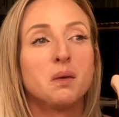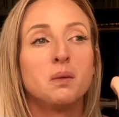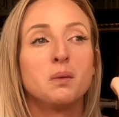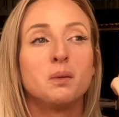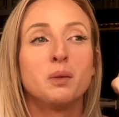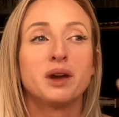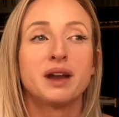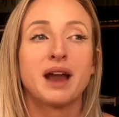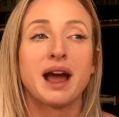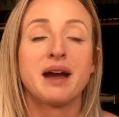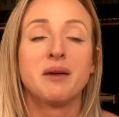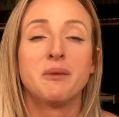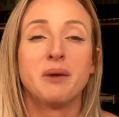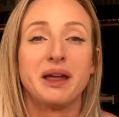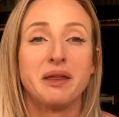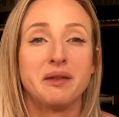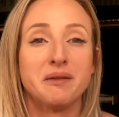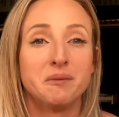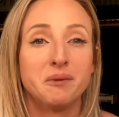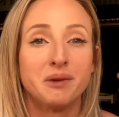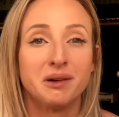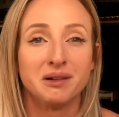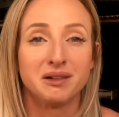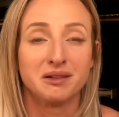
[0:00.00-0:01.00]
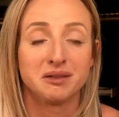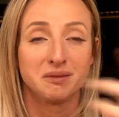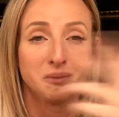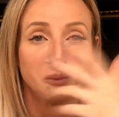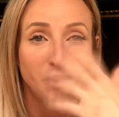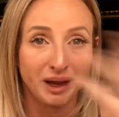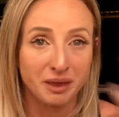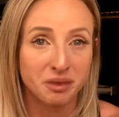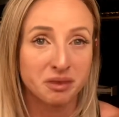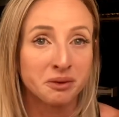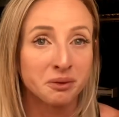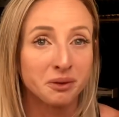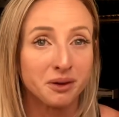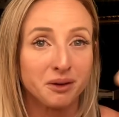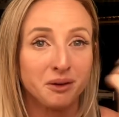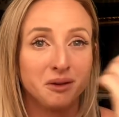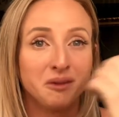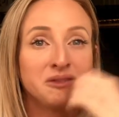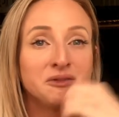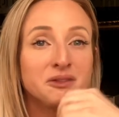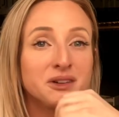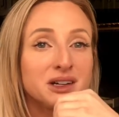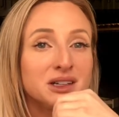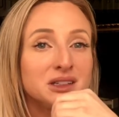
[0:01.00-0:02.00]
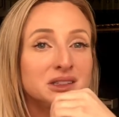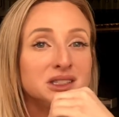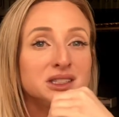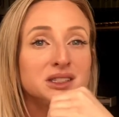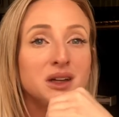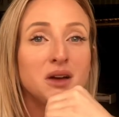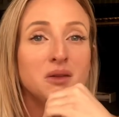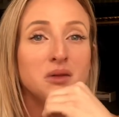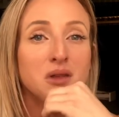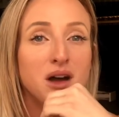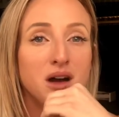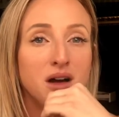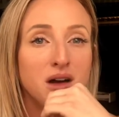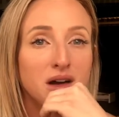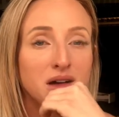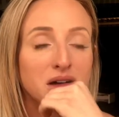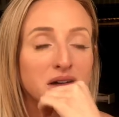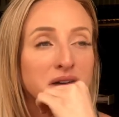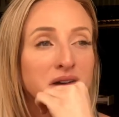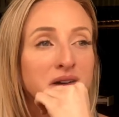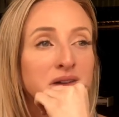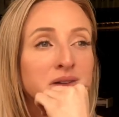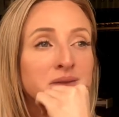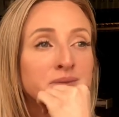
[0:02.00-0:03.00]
what I went through for so long.